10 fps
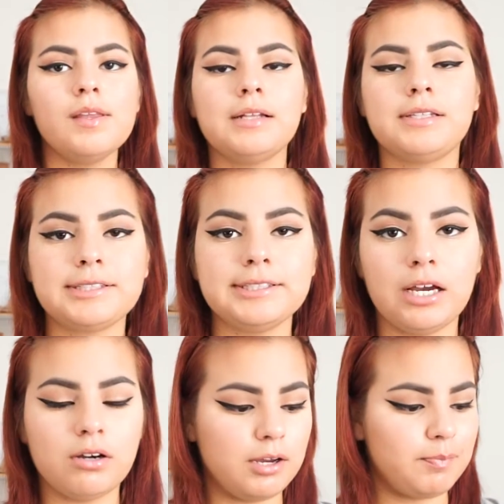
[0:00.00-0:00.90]
this is
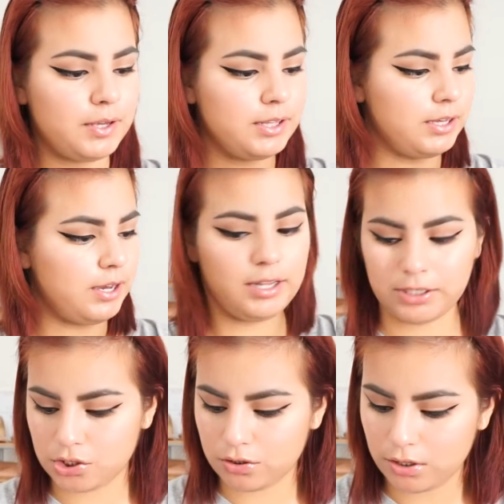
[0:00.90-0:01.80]
how I apply the
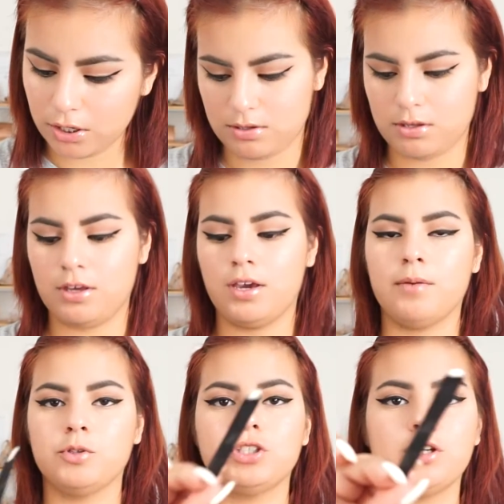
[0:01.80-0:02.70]
eyelash glue.
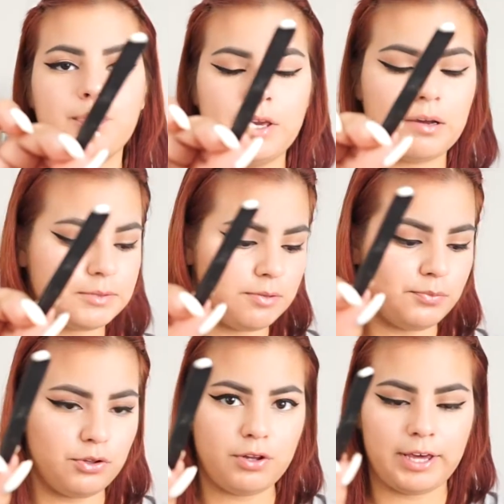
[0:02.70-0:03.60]
I'm just going to pick up some
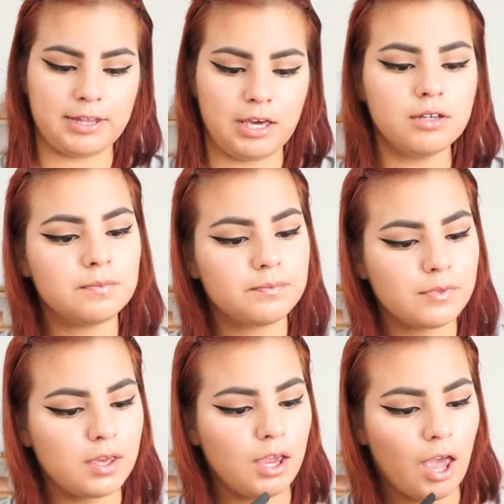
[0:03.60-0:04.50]
glue like that,
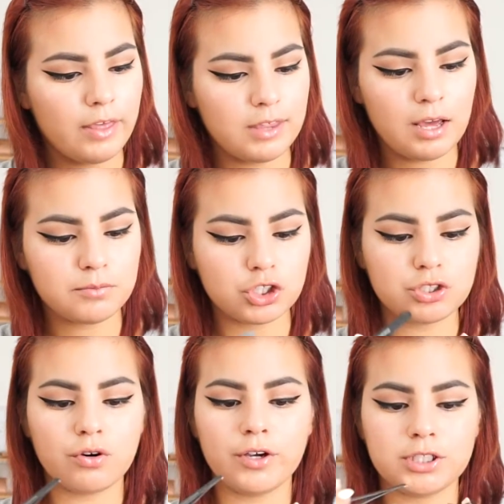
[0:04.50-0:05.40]
and then I'm
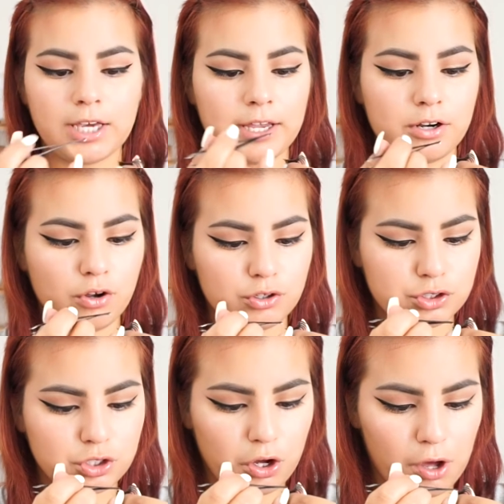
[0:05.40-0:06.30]
just going to add it on
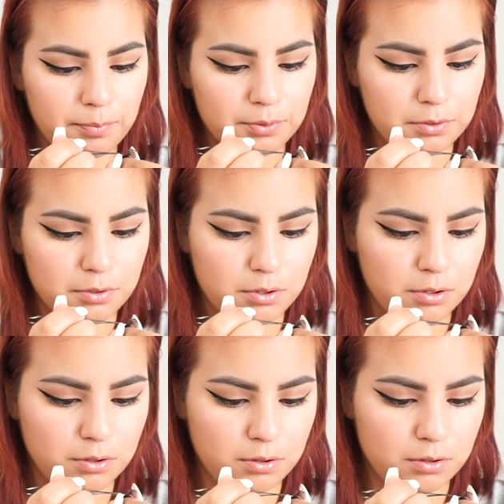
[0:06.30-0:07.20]
top
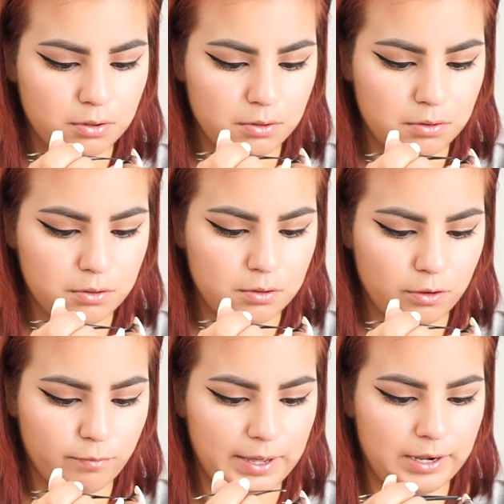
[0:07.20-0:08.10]

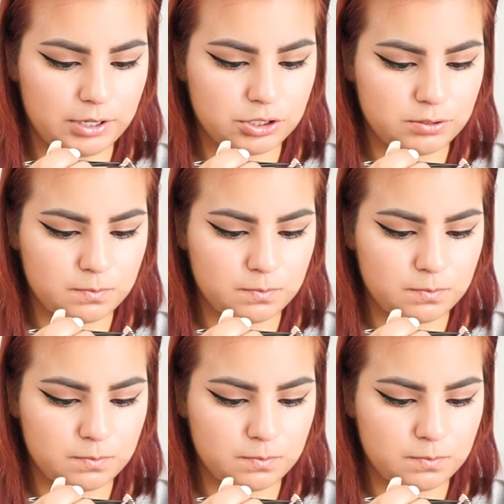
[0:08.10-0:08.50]
of my eyelash.